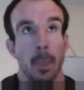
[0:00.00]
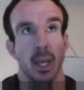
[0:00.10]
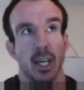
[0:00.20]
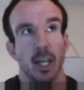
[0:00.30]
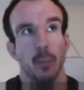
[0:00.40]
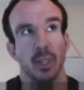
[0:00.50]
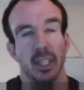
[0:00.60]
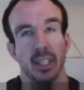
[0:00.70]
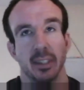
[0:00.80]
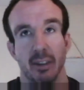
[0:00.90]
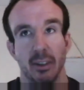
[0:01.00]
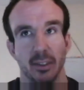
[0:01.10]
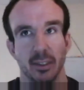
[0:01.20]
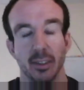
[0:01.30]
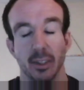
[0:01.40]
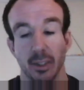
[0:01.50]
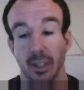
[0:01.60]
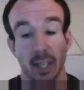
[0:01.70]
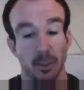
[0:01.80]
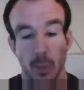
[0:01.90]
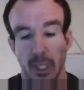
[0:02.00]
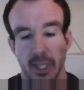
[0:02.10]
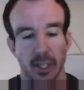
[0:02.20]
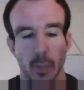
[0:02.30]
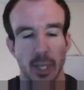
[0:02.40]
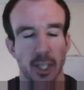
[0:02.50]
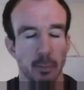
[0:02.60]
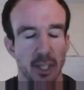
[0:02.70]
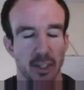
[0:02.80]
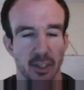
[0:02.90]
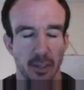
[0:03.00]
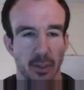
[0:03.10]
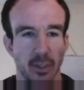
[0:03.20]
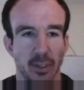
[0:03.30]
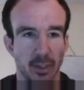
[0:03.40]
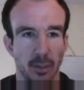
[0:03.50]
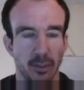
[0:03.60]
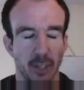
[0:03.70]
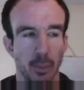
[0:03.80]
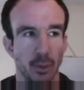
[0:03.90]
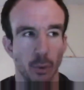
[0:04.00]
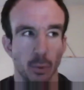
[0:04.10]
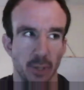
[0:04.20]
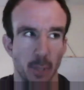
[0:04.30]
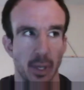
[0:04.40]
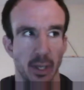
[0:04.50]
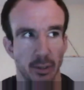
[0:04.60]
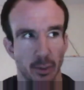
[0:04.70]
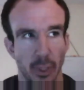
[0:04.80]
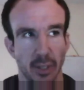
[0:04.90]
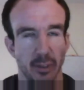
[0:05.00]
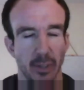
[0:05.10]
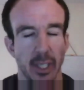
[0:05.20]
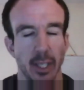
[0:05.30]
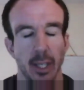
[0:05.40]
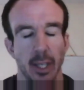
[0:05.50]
So I think that's really the only way you can measure the difference, is kind of summer to winter, really.